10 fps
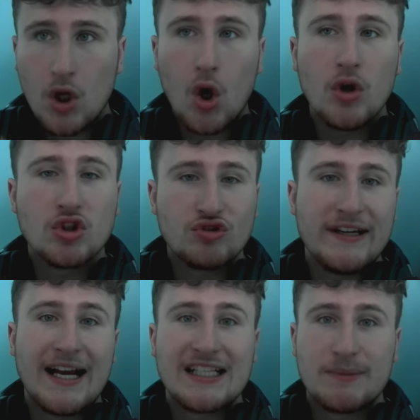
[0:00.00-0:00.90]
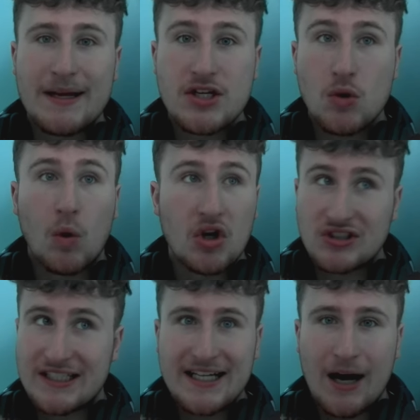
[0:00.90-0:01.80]
on your screen I'll explain to you what you're
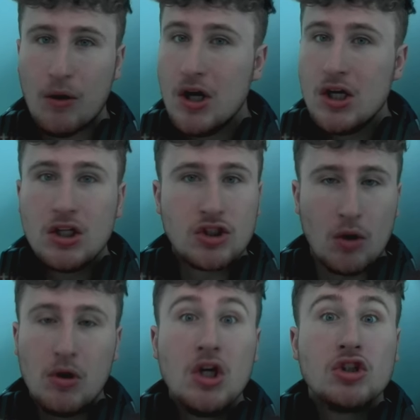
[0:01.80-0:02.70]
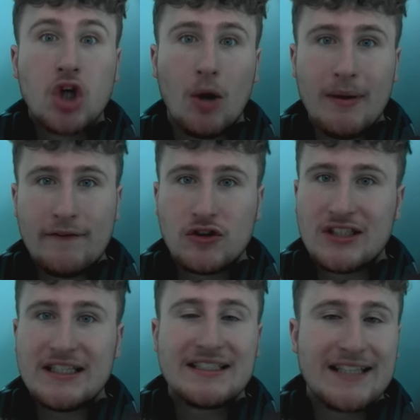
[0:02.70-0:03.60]
seeing now. So top left you're
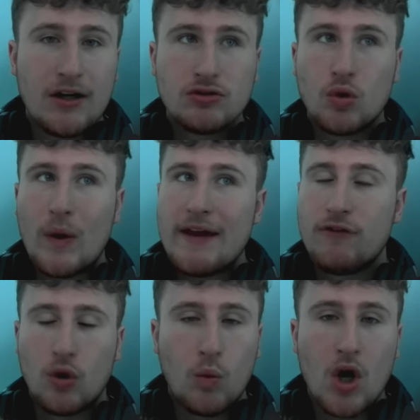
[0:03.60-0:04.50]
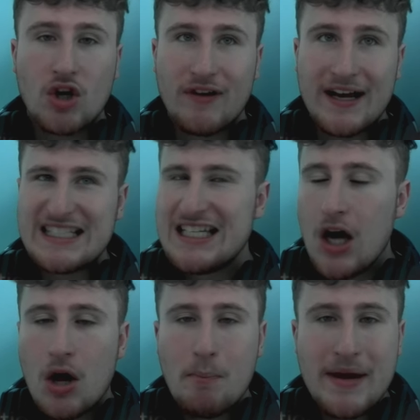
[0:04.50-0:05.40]
seeing the skills, the weight for the work rates.
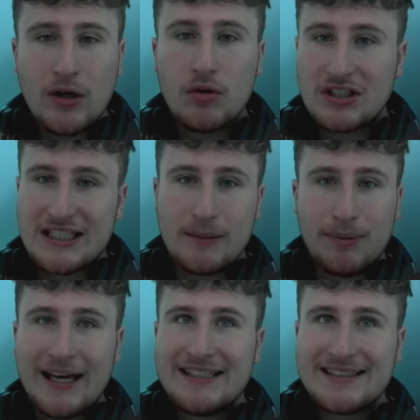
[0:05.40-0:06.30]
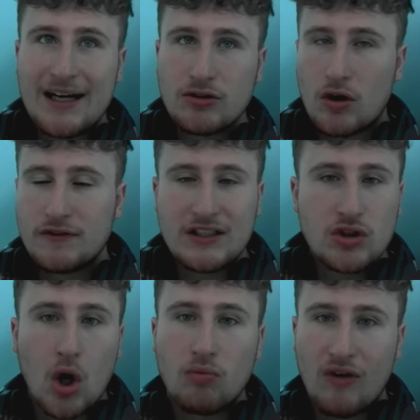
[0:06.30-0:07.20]
Middle you're seeing the play styles. Obviously
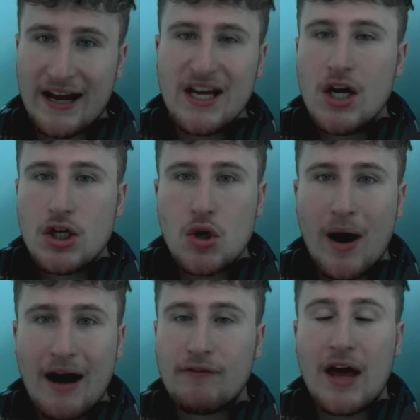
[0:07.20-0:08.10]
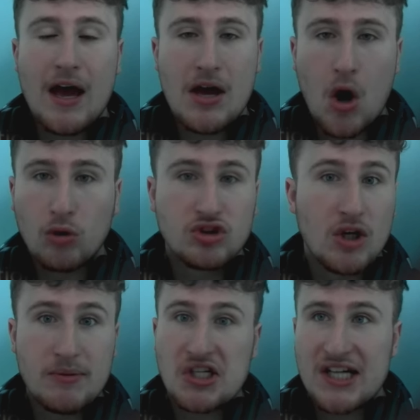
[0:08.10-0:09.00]
top right you have their
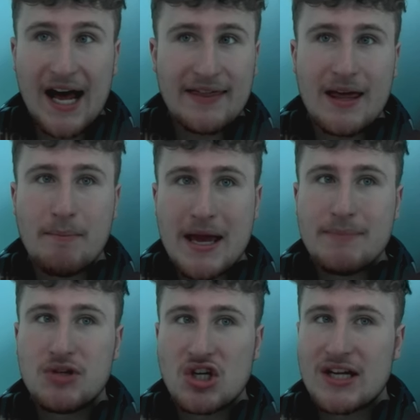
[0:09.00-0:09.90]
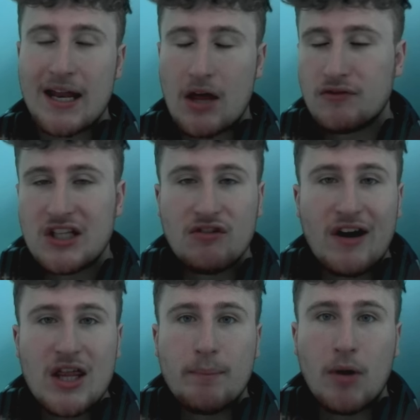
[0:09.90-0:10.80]
alternate position and their main position, and obviously at the
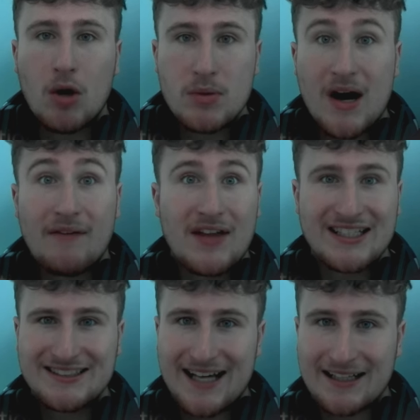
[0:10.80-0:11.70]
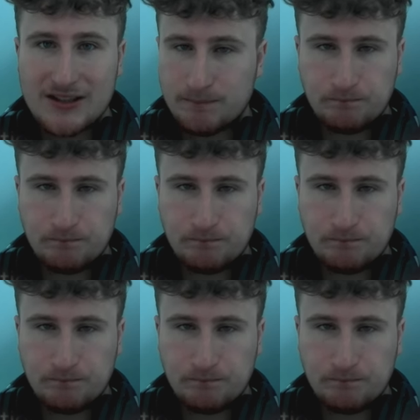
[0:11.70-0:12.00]
right at the bottom you have their stats.